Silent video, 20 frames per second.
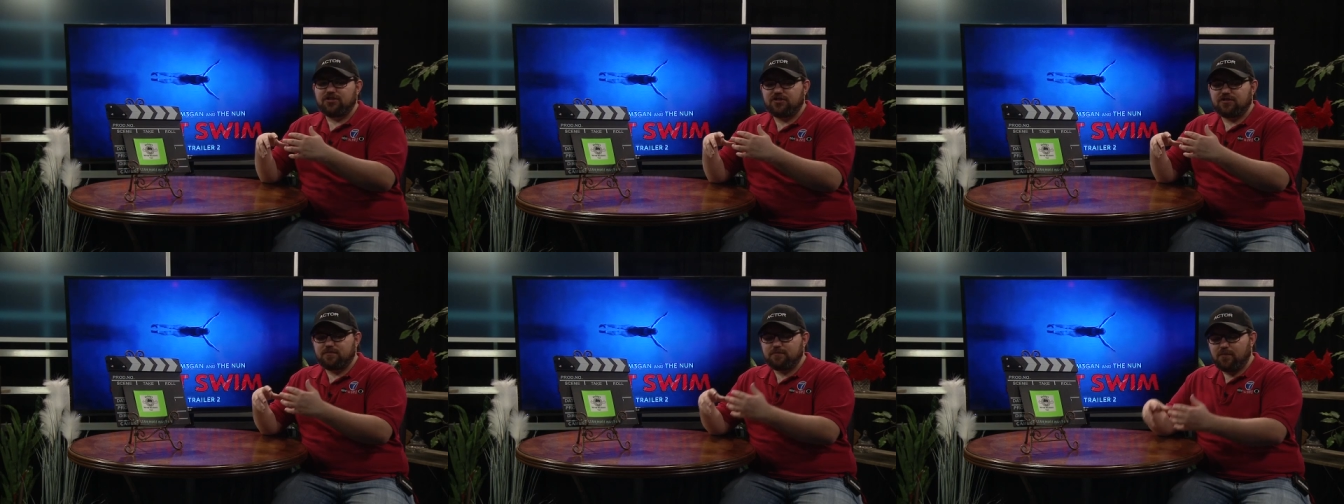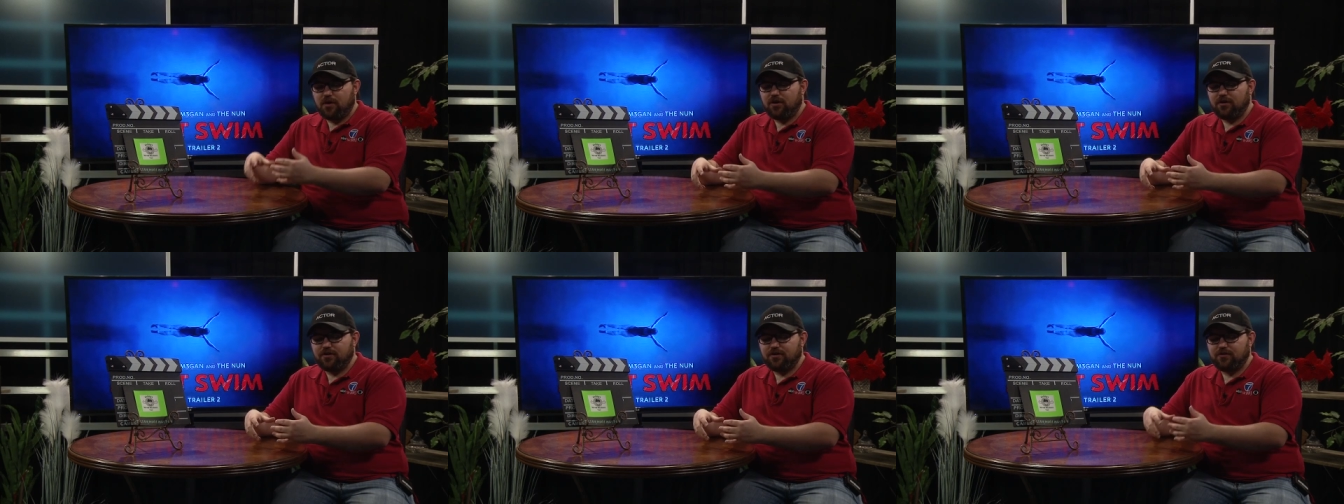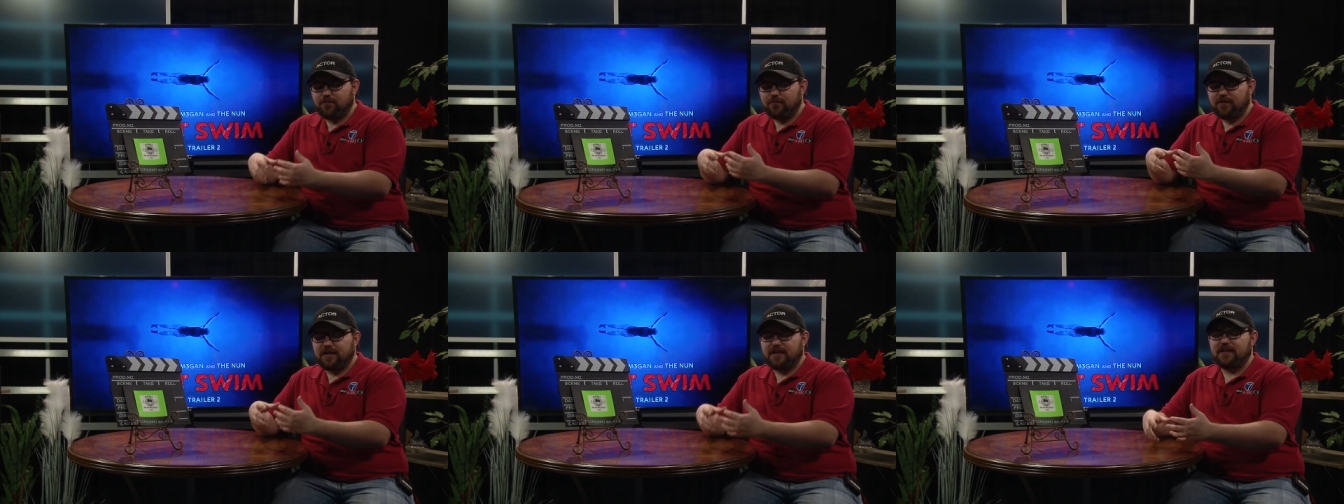
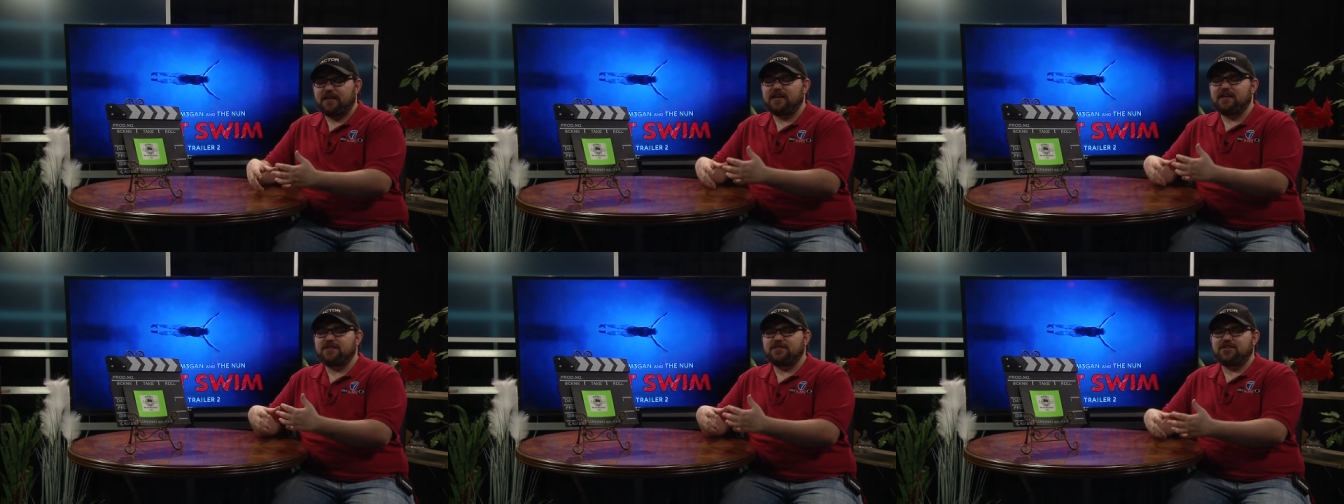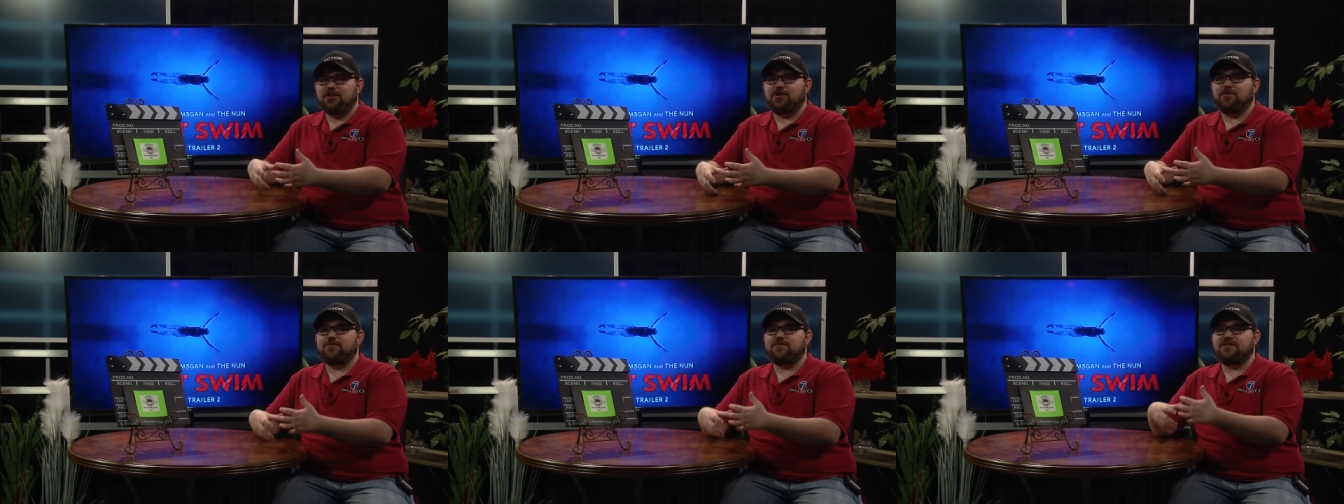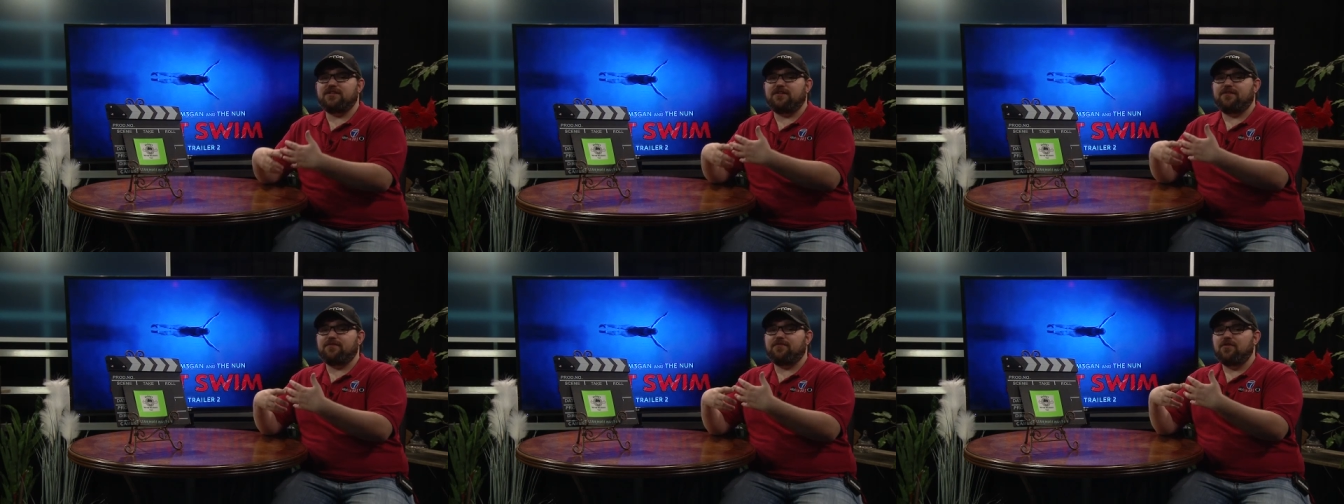smarter when it, in
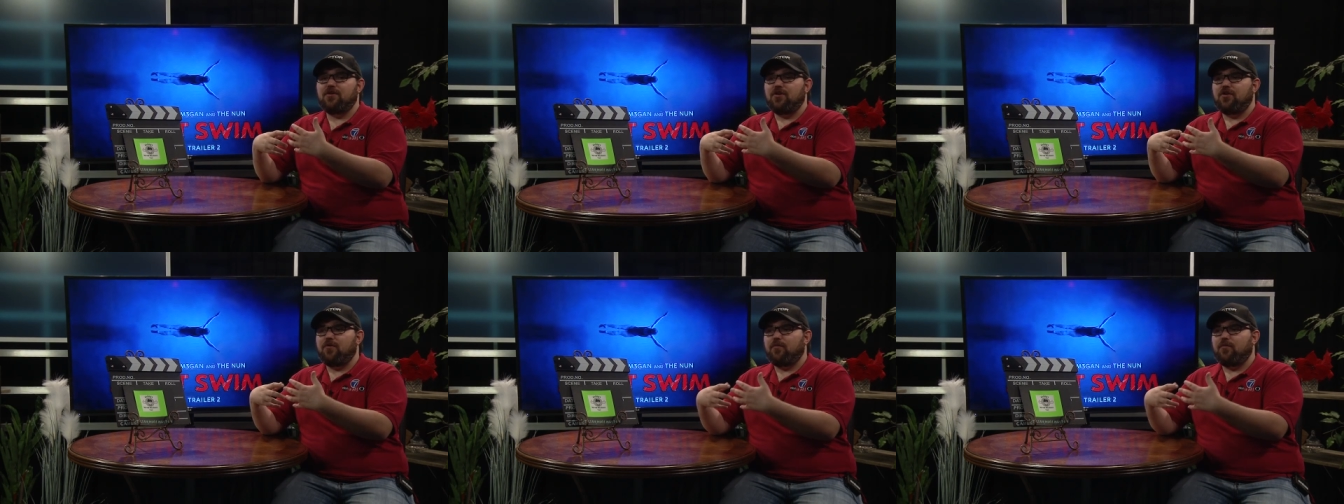terms of